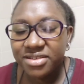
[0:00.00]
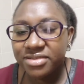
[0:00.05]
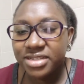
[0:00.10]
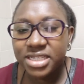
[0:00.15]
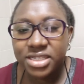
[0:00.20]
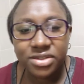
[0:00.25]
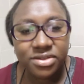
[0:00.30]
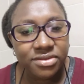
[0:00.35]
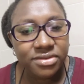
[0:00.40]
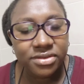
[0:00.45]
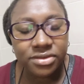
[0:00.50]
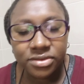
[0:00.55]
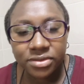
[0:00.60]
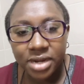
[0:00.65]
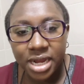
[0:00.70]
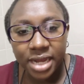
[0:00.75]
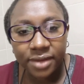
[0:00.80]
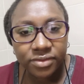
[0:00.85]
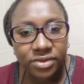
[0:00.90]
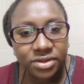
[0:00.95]
You need to
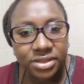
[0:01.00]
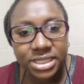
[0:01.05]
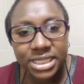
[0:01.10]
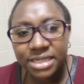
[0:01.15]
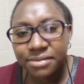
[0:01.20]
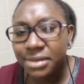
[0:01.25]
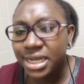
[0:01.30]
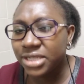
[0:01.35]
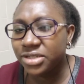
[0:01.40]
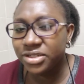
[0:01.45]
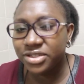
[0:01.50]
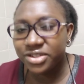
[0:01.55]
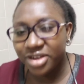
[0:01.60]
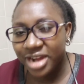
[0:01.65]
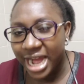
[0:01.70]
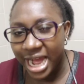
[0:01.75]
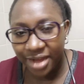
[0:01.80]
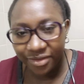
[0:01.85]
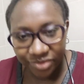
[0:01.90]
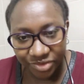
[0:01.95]
have those things, but you
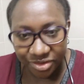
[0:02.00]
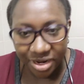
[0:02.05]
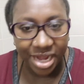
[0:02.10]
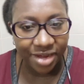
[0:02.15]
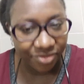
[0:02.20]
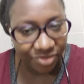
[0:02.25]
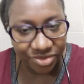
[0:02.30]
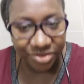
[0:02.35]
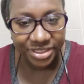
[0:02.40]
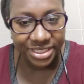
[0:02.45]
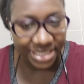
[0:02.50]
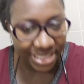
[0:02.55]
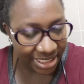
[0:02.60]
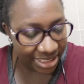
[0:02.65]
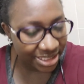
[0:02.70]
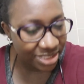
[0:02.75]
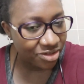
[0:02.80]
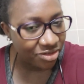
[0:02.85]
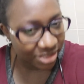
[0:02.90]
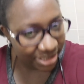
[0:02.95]
don't have to have those
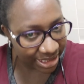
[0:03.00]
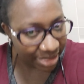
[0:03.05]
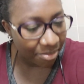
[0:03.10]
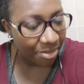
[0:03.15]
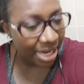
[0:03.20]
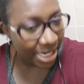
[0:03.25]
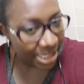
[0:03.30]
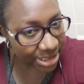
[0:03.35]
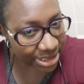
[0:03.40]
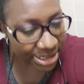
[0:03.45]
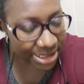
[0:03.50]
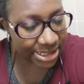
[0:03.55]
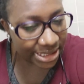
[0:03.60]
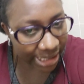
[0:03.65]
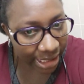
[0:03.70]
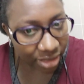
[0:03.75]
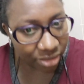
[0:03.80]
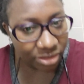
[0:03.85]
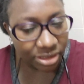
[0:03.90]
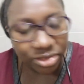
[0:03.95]
things because someone
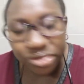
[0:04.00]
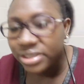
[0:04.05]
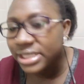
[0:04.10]
cheated on.